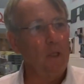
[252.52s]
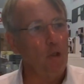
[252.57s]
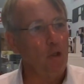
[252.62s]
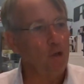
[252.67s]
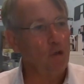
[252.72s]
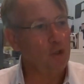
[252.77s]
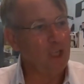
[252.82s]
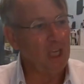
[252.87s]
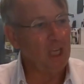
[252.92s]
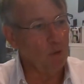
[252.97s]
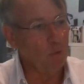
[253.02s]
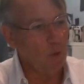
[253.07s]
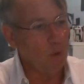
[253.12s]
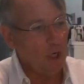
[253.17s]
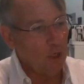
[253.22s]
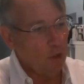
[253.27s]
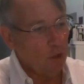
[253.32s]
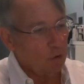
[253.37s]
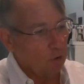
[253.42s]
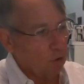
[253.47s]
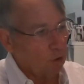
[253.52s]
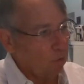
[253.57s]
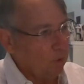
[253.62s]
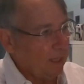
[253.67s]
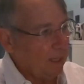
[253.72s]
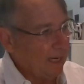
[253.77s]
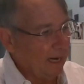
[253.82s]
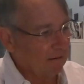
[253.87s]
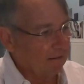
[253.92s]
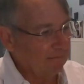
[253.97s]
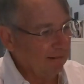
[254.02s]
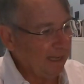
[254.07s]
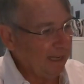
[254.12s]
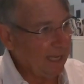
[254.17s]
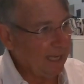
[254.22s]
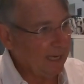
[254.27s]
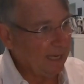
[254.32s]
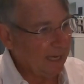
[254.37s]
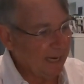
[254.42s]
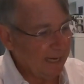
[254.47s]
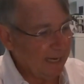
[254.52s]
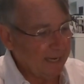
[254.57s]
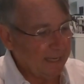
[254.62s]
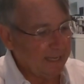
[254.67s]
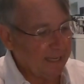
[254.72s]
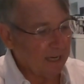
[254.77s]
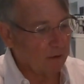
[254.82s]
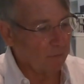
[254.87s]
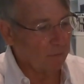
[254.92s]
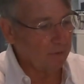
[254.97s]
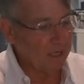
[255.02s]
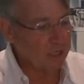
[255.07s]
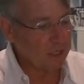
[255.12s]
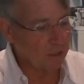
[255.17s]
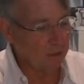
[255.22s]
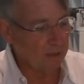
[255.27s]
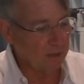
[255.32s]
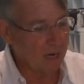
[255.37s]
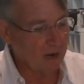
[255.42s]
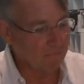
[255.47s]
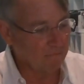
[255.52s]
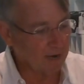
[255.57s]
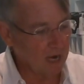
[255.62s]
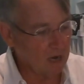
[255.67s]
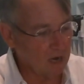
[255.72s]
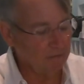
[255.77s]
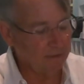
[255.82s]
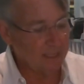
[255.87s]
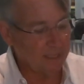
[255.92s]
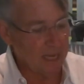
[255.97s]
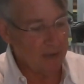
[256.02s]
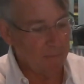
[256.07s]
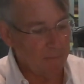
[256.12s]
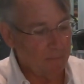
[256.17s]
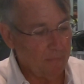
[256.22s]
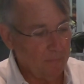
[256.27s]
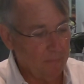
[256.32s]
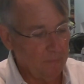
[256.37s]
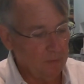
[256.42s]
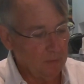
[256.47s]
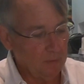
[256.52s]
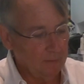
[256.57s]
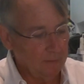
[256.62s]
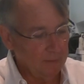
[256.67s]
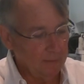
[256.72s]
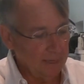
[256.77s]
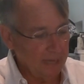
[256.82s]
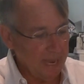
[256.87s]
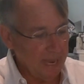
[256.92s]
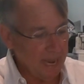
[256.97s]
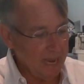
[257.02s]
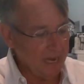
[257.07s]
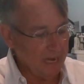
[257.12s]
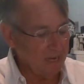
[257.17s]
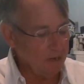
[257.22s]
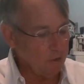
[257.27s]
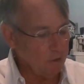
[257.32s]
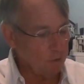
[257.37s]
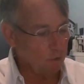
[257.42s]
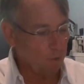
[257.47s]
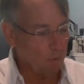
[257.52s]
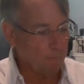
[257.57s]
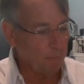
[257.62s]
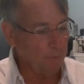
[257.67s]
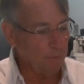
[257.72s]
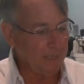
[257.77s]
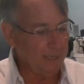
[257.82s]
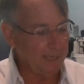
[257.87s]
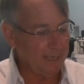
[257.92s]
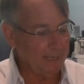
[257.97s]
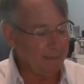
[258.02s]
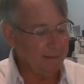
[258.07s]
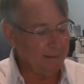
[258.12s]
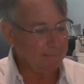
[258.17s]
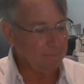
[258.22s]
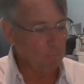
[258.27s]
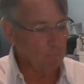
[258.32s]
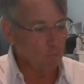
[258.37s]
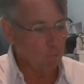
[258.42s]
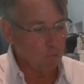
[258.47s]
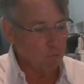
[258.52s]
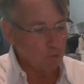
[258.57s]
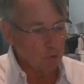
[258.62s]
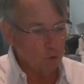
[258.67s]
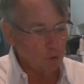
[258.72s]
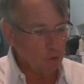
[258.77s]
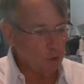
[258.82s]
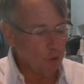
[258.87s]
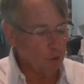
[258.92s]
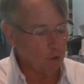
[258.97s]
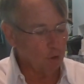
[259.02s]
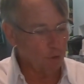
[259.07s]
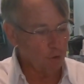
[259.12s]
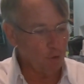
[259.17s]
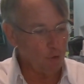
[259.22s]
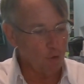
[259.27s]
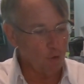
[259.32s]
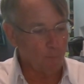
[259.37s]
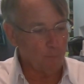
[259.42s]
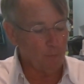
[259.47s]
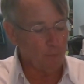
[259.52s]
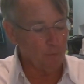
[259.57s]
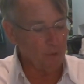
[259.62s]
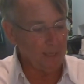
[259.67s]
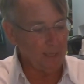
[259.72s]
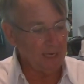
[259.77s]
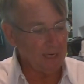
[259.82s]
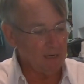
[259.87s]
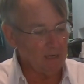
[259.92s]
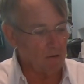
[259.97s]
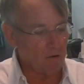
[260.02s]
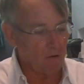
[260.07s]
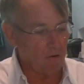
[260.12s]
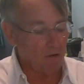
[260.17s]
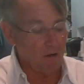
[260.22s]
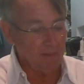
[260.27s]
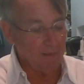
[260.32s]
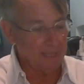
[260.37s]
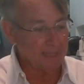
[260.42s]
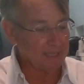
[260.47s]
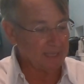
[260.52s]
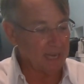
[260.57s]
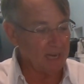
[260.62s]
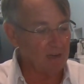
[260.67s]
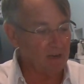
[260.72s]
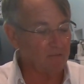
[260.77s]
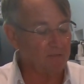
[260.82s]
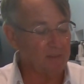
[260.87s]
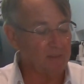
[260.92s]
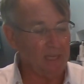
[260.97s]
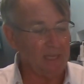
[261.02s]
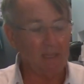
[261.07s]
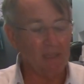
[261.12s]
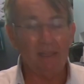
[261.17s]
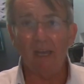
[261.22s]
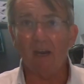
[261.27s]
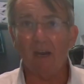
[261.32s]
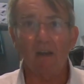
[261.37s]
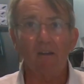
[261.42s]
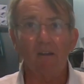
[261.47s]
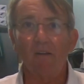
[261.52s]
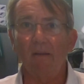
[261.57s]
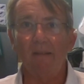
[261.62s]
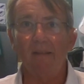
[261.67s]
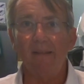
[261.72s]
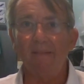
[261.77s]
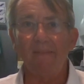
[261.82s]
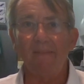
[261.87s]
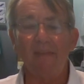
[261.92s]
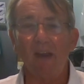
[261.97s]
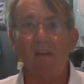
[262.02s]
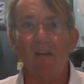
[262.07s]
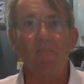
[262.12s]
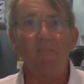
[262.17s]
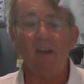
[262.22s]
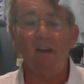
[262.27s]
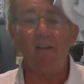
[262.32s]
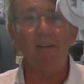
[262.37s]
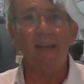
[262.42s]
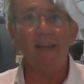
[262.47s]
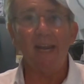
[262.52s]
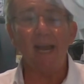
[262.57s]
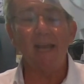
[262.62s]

you see, when you're doing a ring and the decoration around them, and you're putting wood or you're putting all that kind of thing, they are, they are very